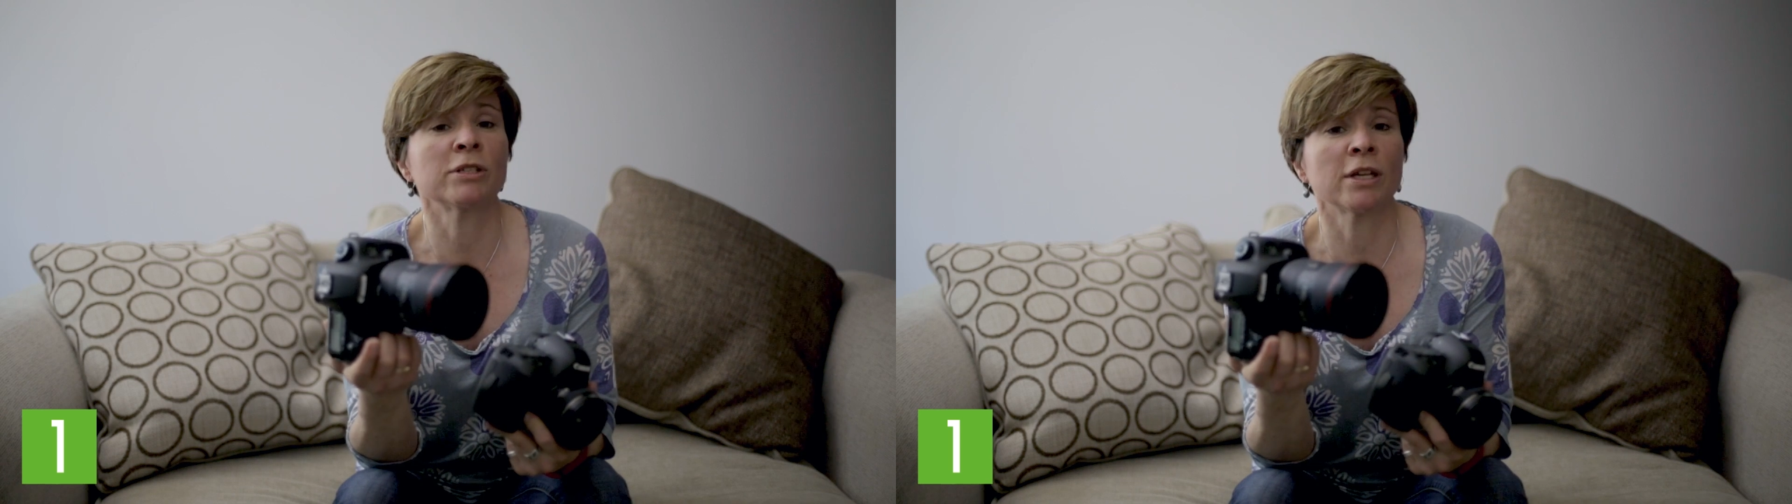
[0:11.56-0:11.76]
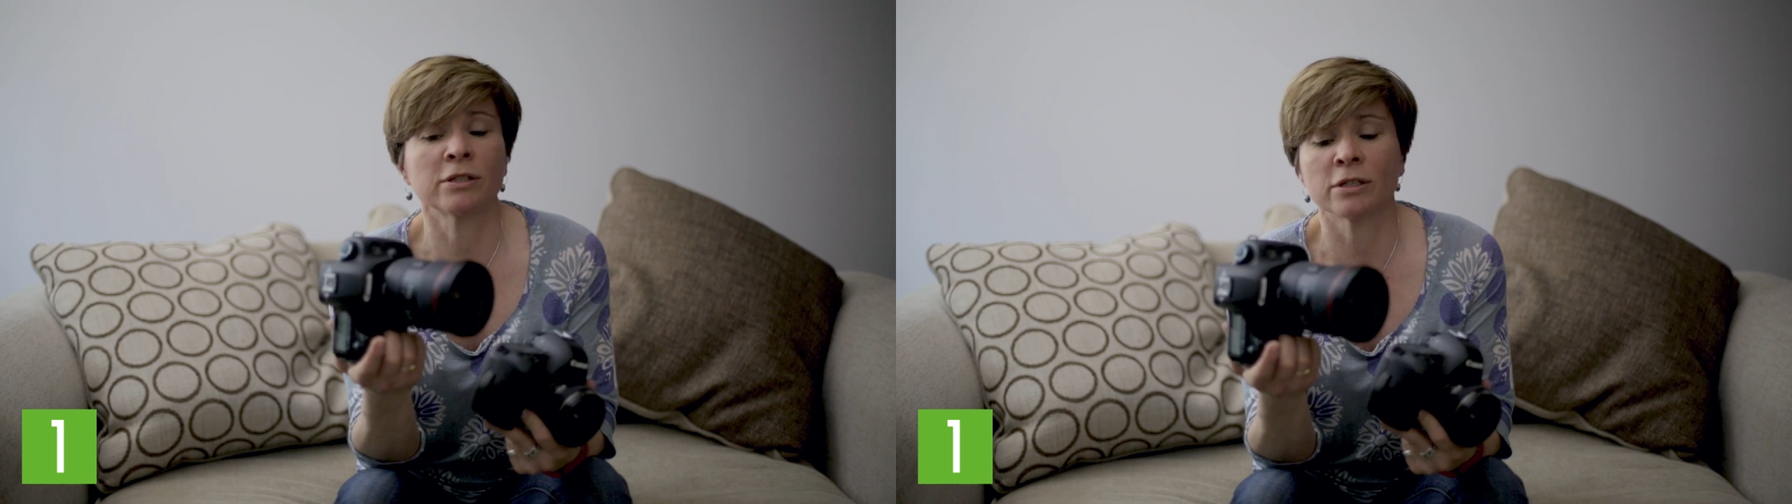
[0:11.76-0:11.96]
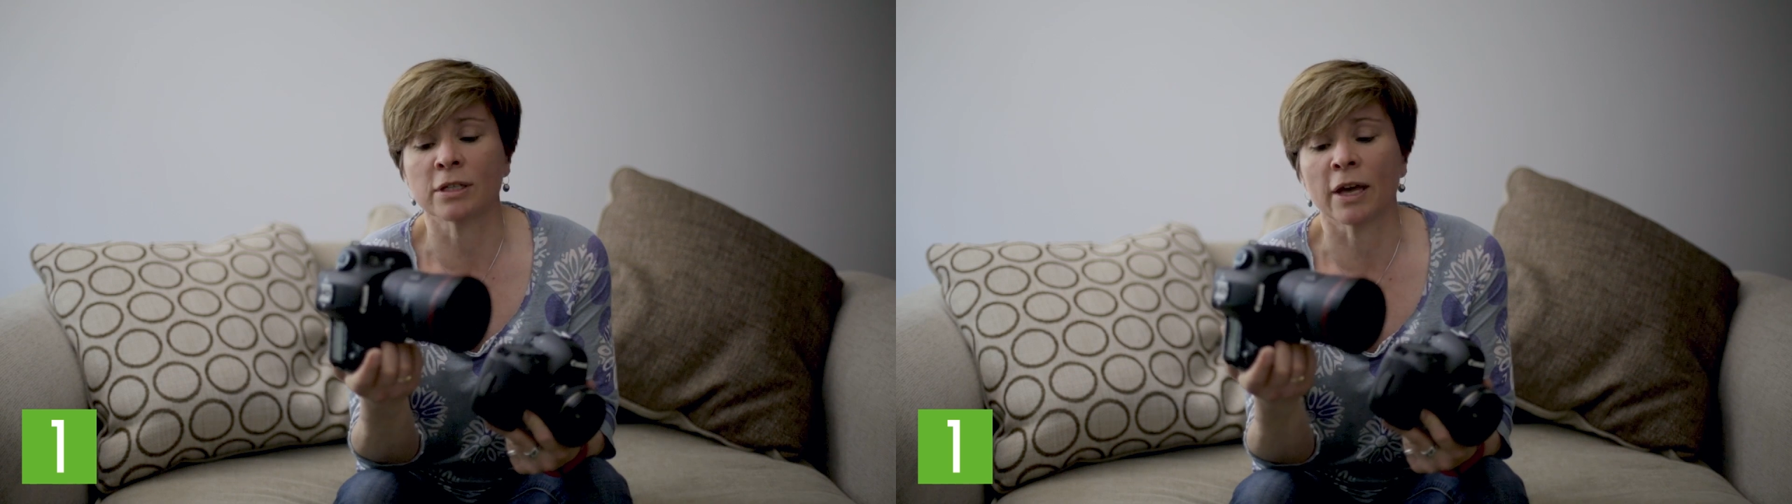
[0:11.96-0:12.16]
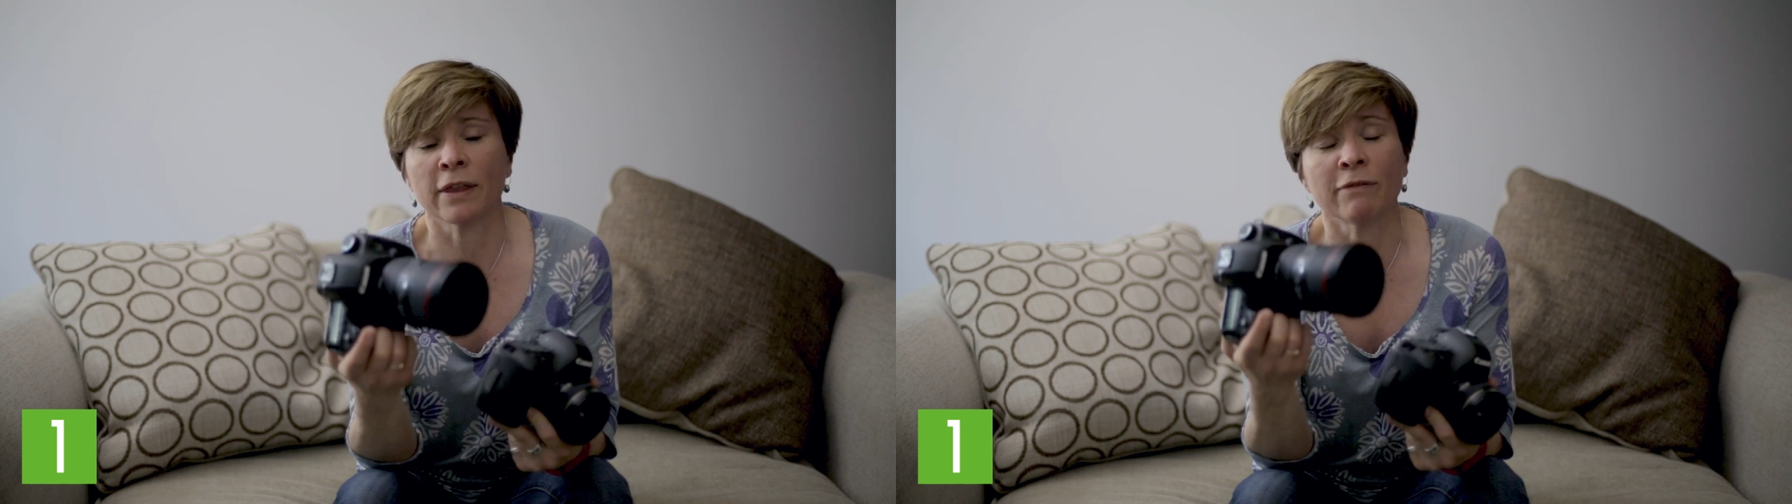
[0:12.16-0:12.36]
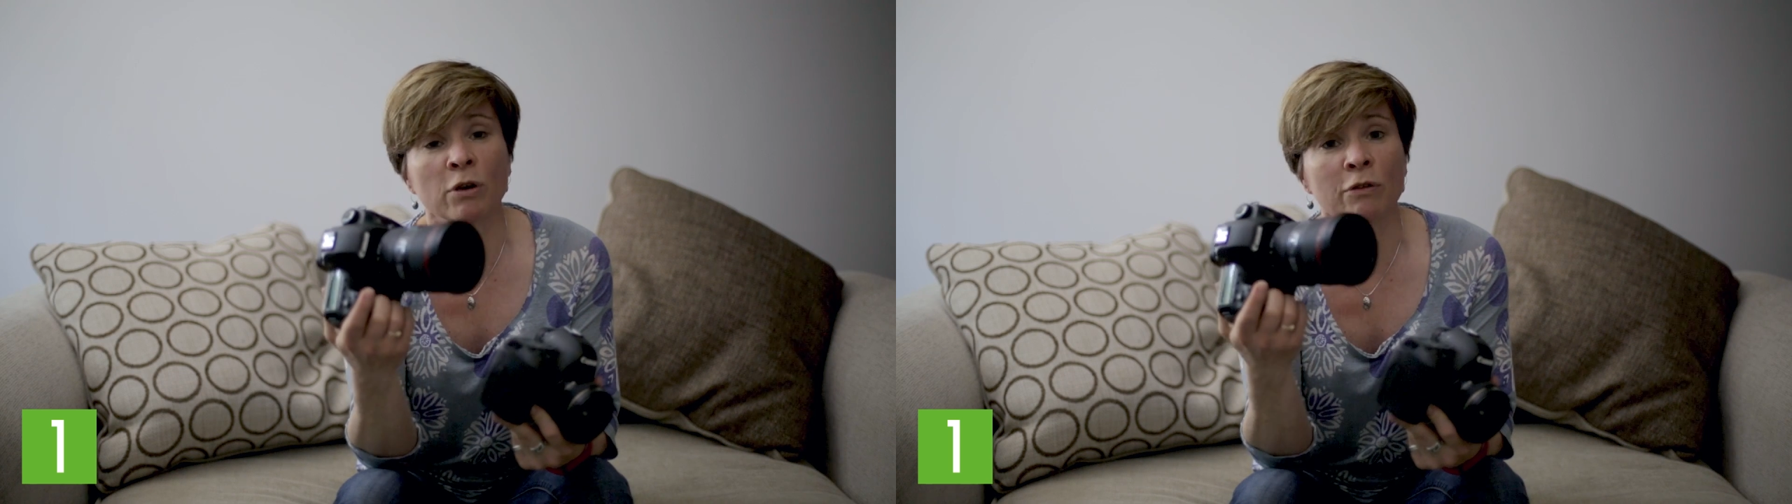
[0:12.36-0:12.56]
sensors
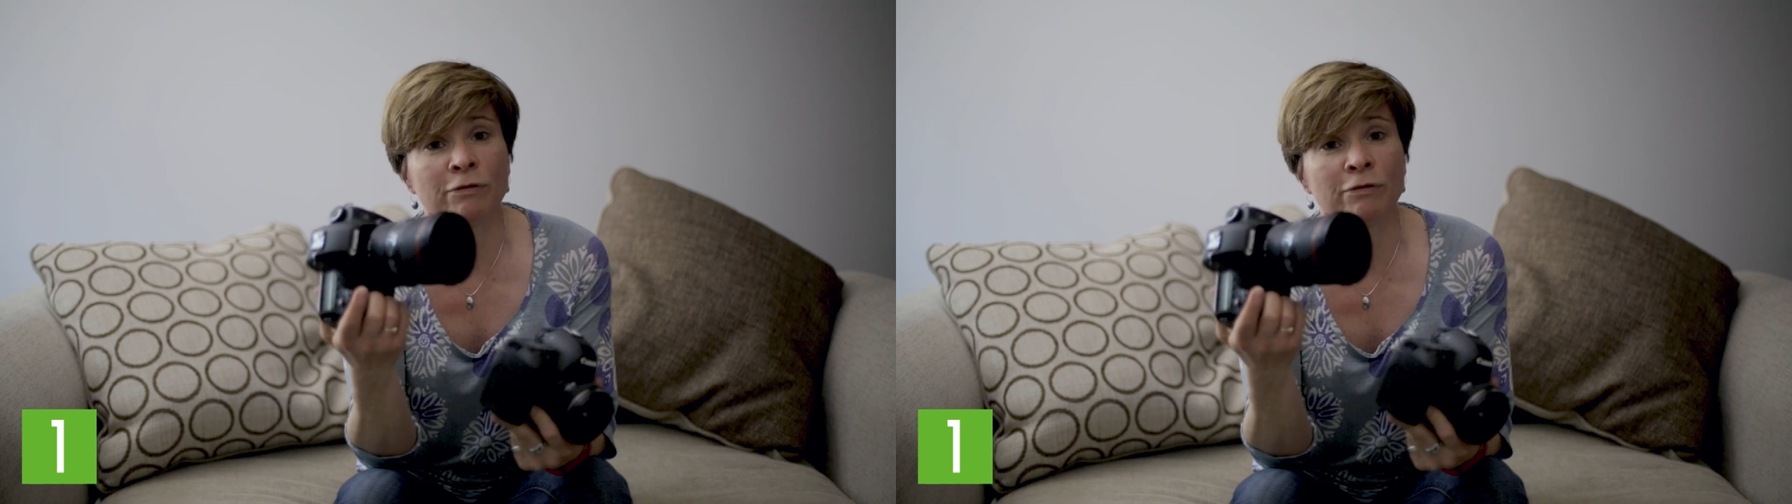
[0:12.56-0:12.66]
and they've got